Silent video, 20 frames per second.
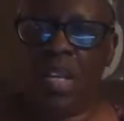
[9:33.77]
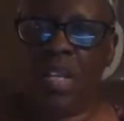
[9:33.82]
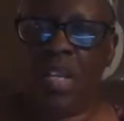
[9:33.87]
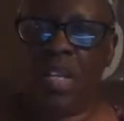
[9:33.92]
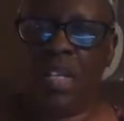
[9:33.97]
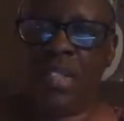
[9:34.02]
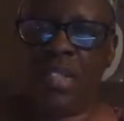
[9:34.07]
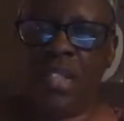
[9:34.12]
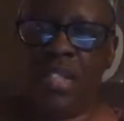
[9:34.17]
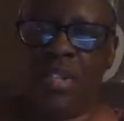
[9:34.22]

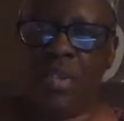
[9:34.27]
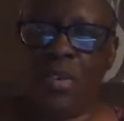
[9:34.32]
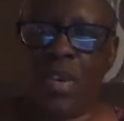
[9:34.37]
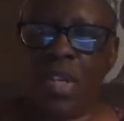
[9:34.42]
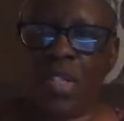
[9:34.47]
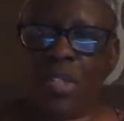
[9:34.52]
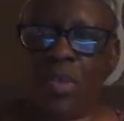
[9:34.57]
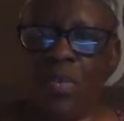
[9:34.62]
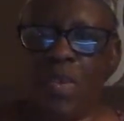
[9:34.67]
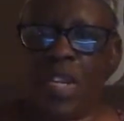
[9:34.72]
Let's see who
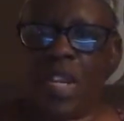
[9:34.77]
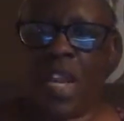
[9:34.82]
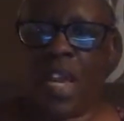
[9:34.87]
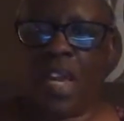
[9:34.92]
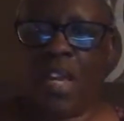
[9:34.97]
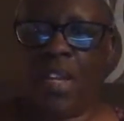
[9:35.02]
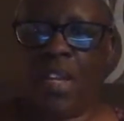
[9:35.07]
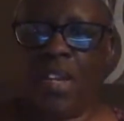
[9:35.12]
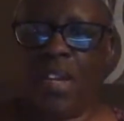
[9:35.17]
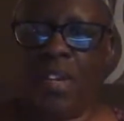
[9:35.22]
else we
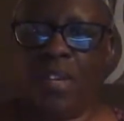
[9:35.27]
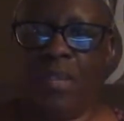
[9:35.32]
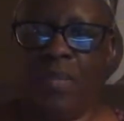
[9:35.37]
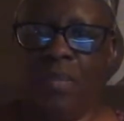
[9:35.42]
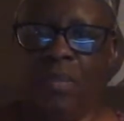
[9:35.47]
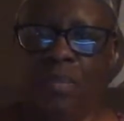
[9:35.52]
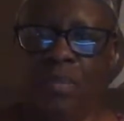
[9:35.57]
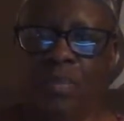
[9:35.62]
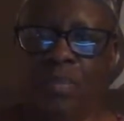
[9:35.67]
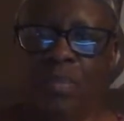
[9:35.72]
got here.
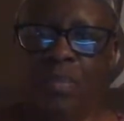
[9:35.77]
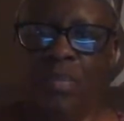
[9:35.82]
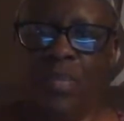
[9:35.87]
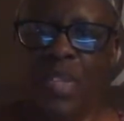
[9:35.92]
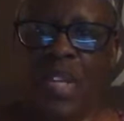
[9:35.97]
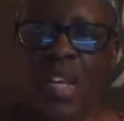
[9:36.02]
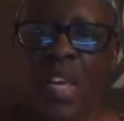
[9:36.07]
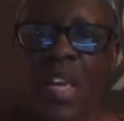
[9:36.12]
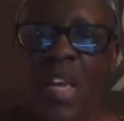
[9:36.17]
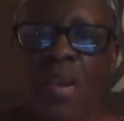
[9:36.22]

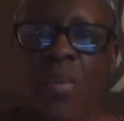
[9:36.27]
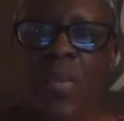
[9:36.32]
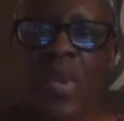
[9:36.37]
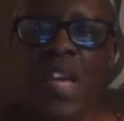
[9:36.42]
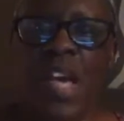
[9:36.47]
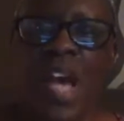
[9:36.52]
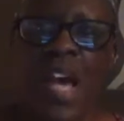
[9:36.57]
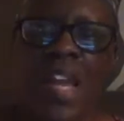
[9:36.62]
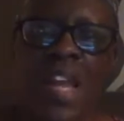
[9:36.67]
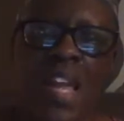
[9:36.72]
We
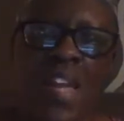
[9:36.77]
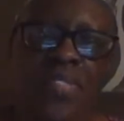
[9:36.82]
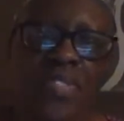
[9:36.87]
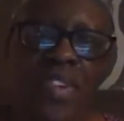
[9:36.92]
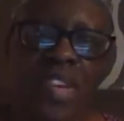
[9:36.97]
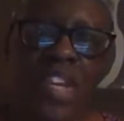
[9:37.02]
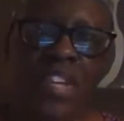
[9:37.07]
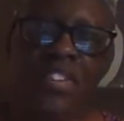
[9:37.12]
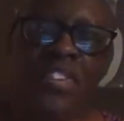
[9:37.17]
got Anthony